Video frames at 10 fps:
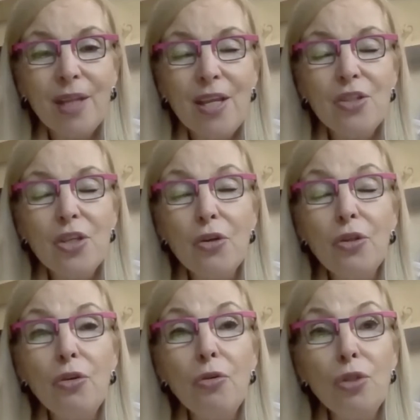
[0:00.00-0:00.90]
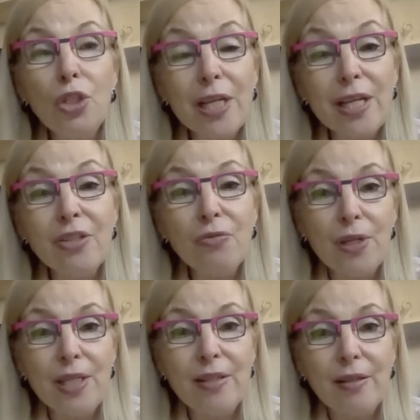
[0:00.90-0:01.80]
So you just
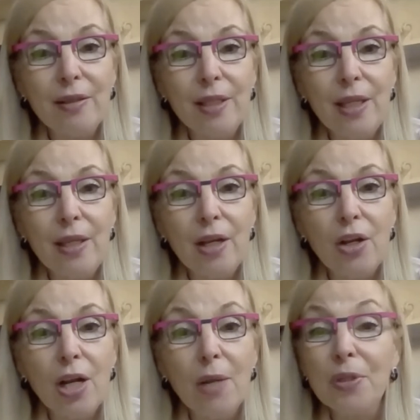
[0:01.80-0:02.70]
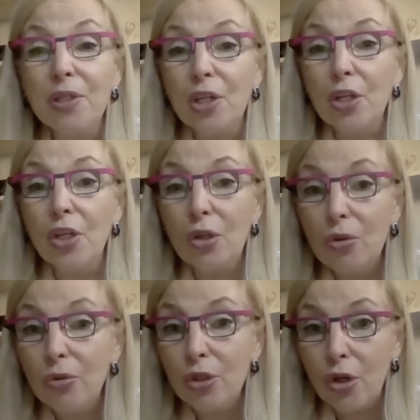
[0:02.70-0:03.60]
recently accomplished a
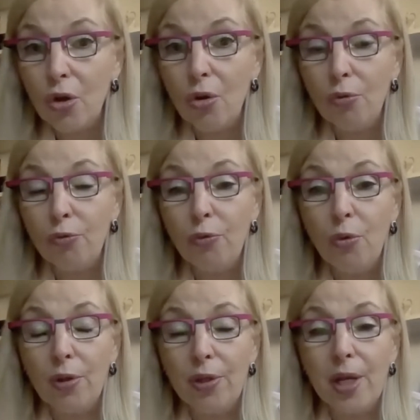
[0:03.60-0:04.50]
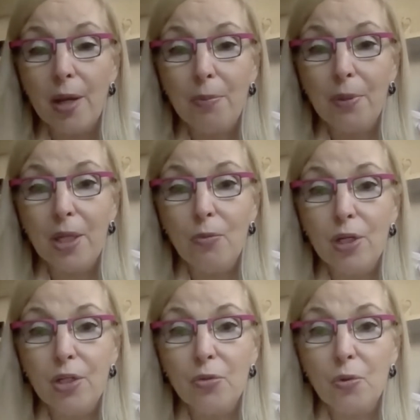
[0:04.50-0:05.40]
huge goal for the company,
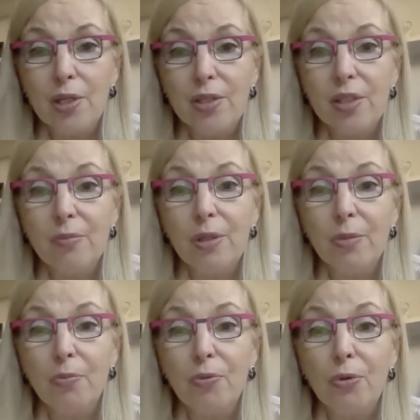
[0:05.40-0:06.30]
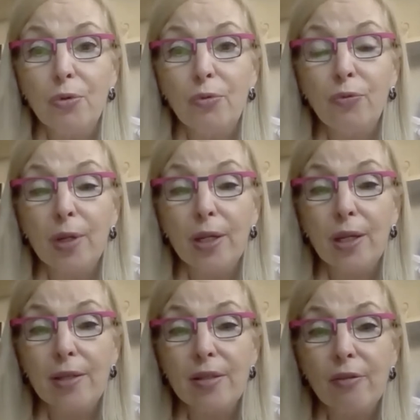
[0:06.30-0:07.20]
which was to be approved
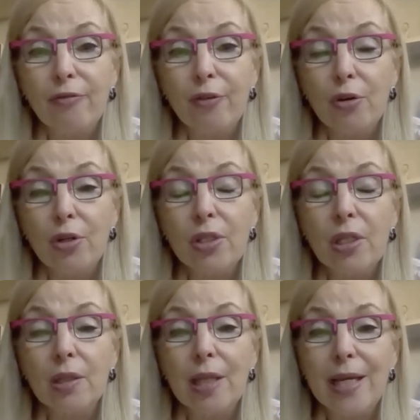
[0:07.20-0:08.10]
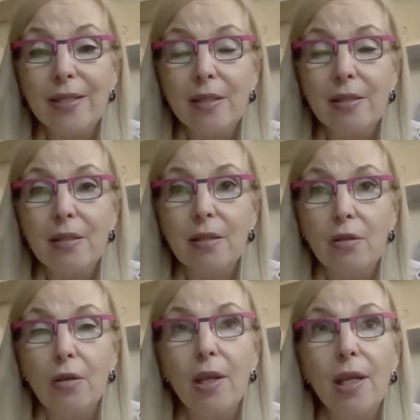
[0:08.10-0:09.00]
as the first
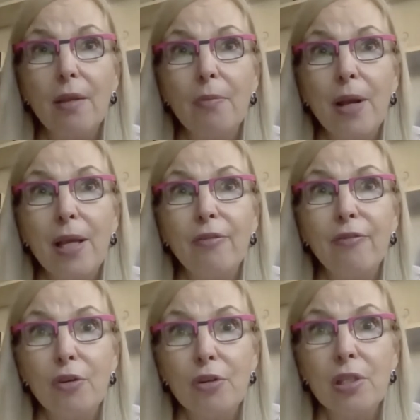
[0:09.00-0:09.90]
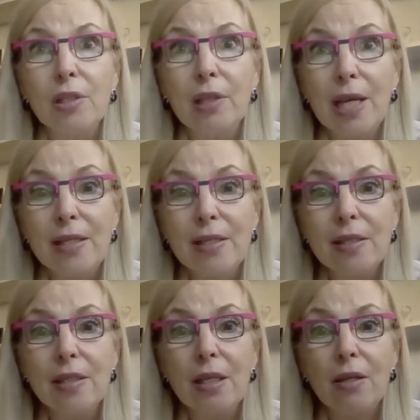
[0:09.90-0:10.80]
by the first
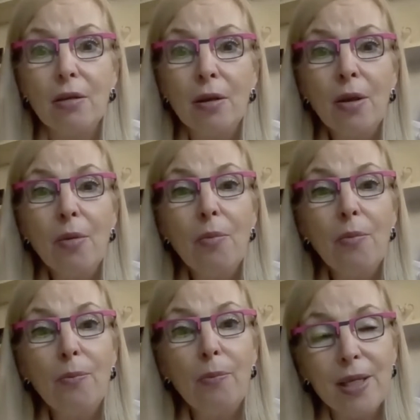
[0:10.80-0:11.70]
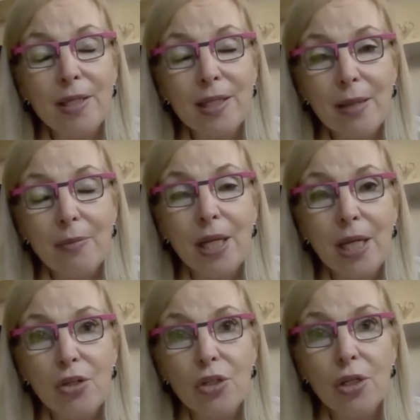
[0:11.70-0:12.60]
licensing
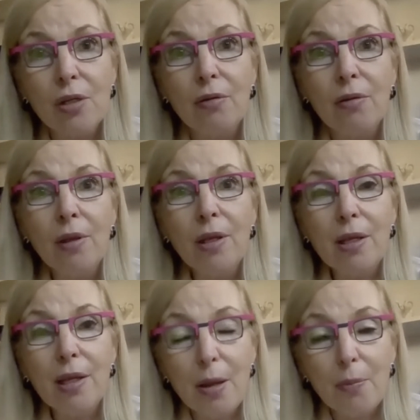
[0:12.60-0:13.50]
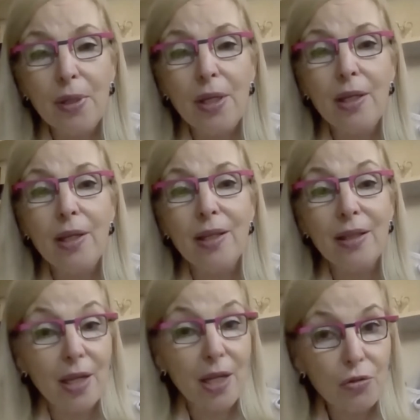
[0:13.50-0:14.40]
examination company in
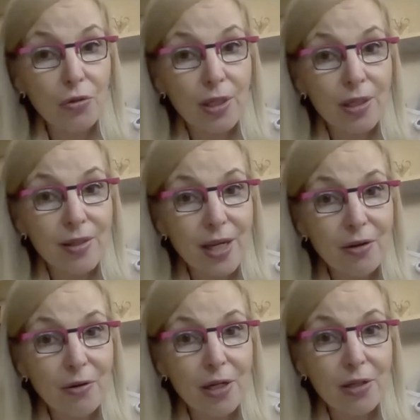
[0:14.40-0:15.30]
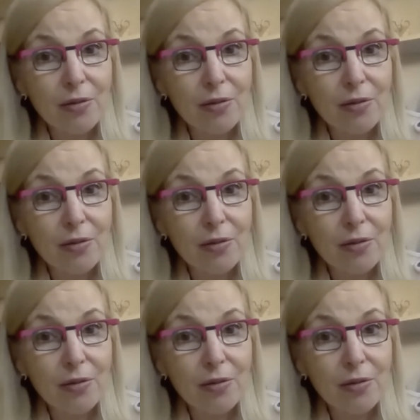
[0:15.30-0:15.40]
the country. Is that correct?